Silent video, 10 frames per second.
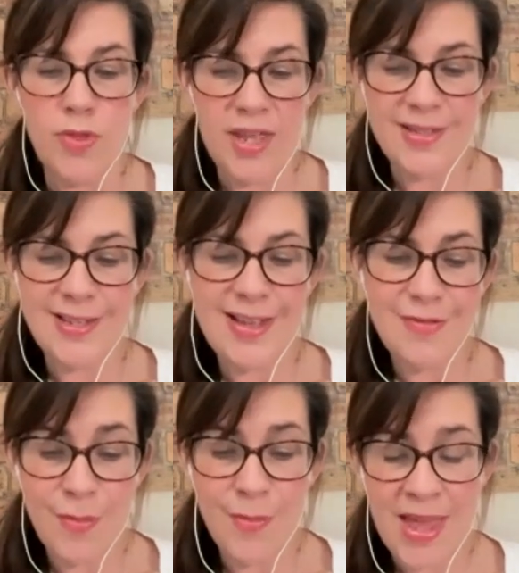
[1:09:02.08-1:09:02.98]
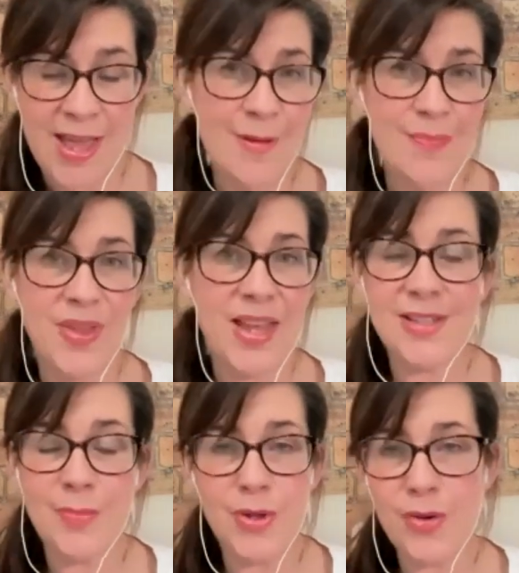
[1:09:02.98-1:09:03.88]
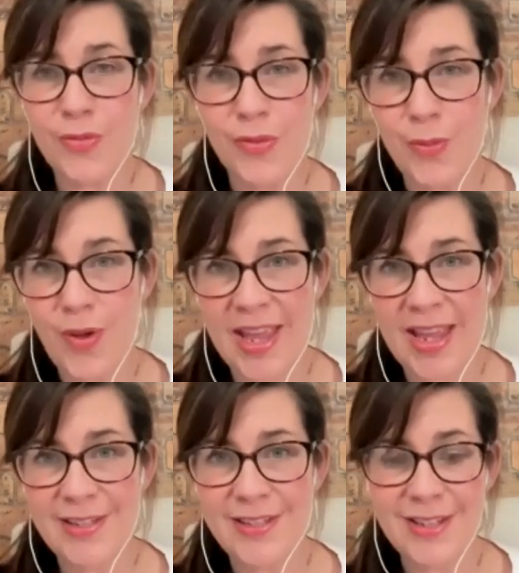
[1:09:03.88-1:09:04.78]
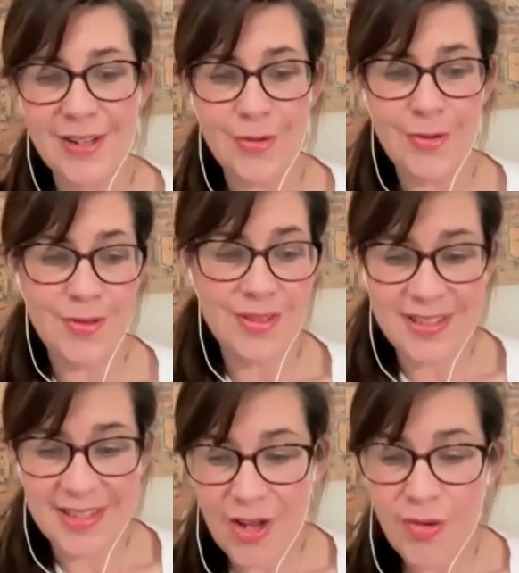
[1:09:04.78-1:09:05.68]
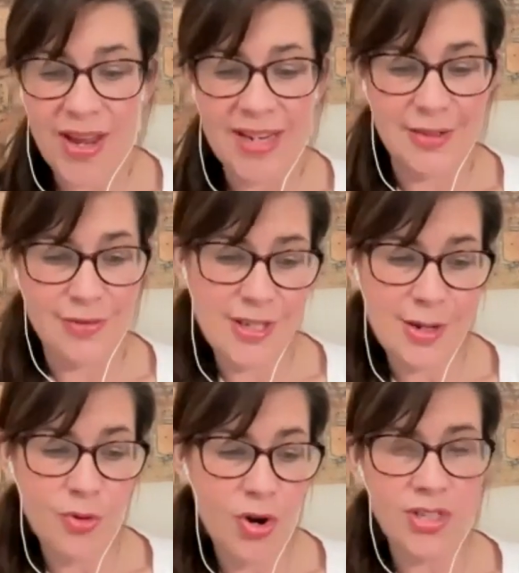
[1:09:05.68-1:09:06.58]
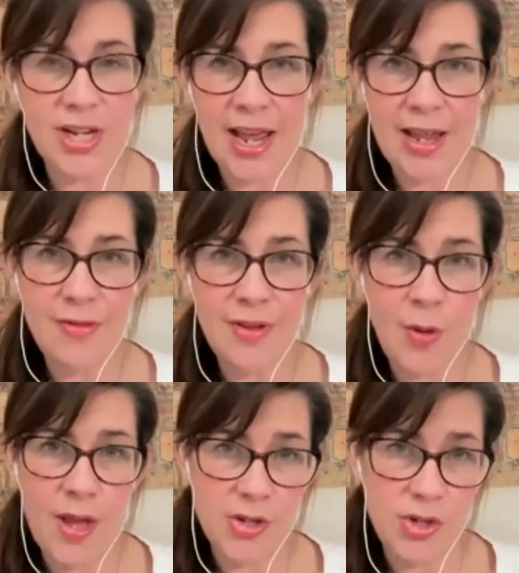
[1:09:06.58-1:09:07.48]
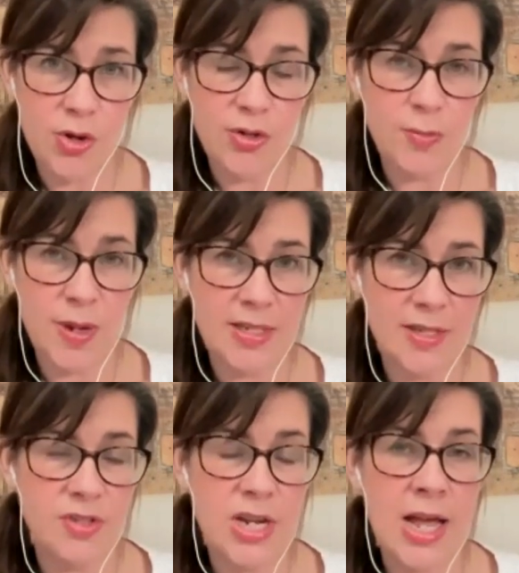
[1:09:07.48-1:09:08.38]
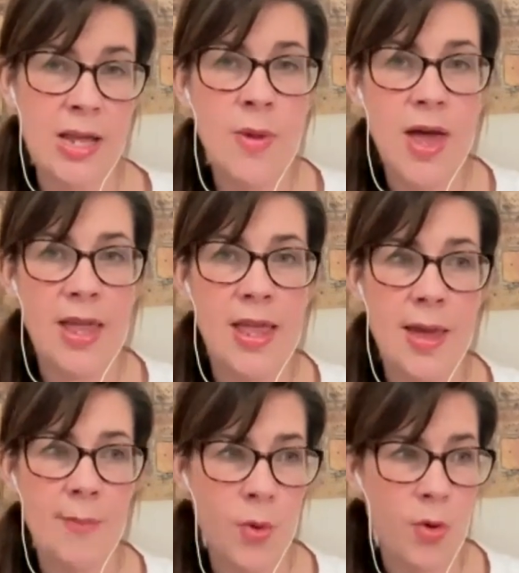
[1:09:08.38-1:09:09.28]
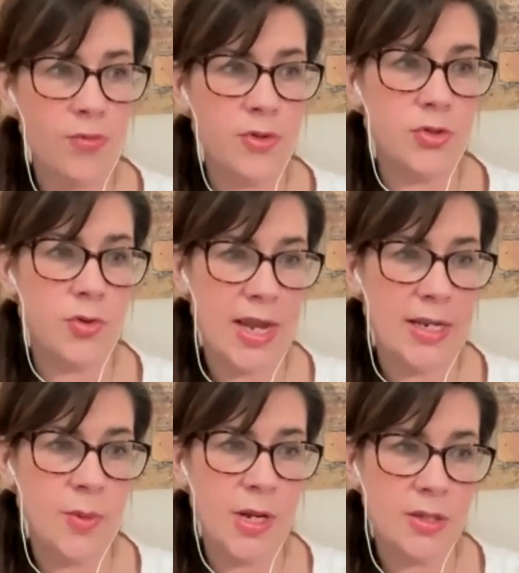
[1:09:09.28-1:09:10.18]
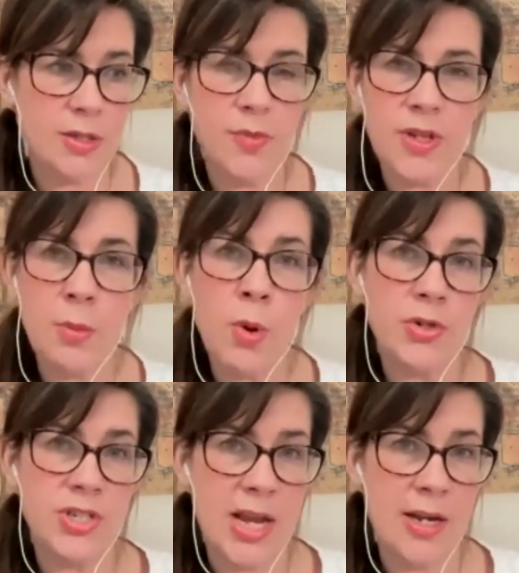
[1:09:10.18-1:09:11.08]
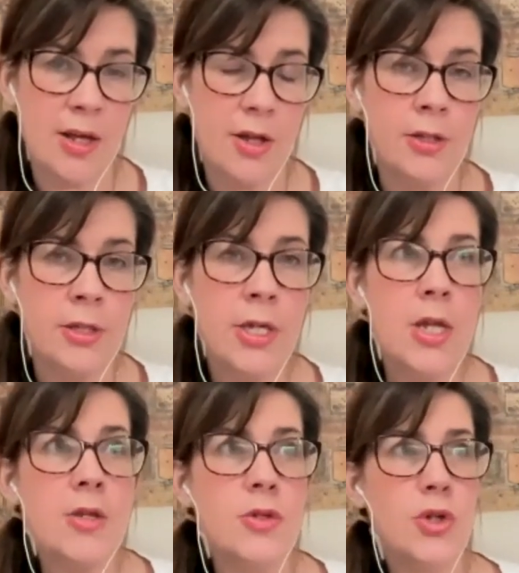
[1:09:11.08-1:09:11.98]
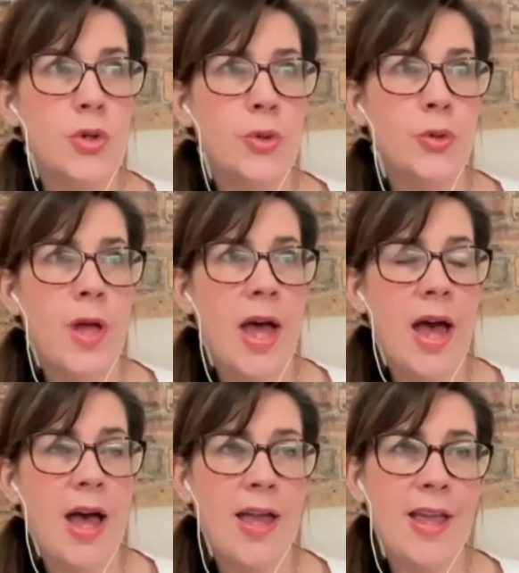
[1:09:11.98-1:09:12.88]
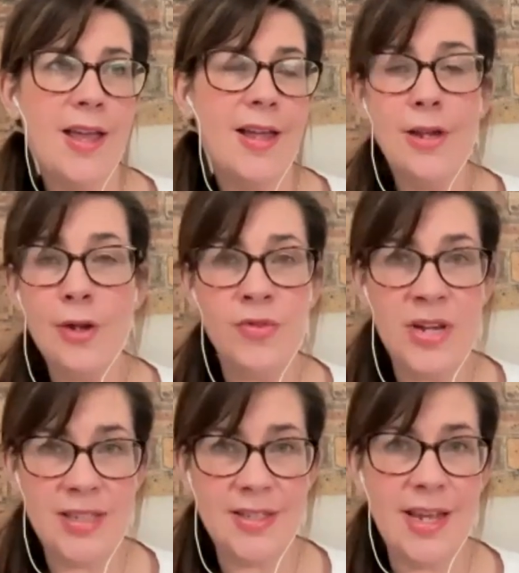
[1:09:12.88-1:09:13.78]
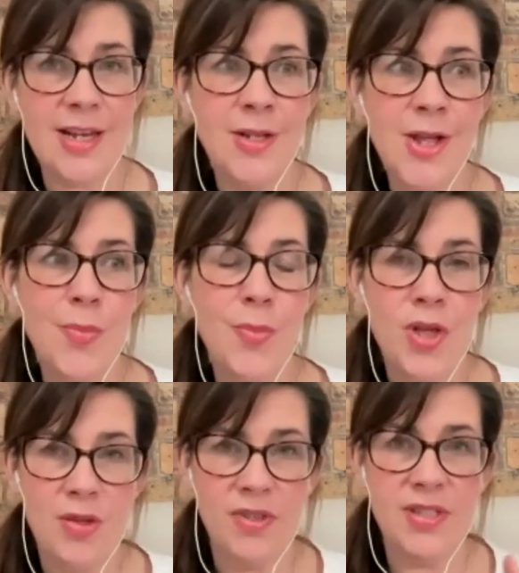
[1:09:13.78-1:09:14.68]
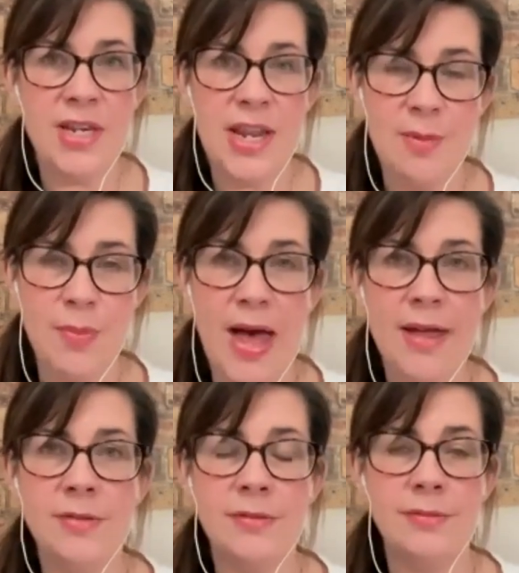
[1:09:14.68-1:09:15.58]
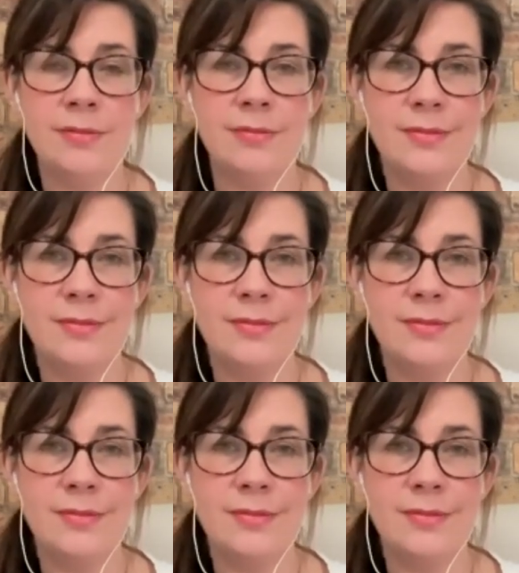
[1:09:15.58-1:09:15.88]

This, for me, is a beautiful way to see creativity brought to life in quite a short space of time. I can get more frustrated when it's something more technical. So I love knitting, but if there's a knitting pattern,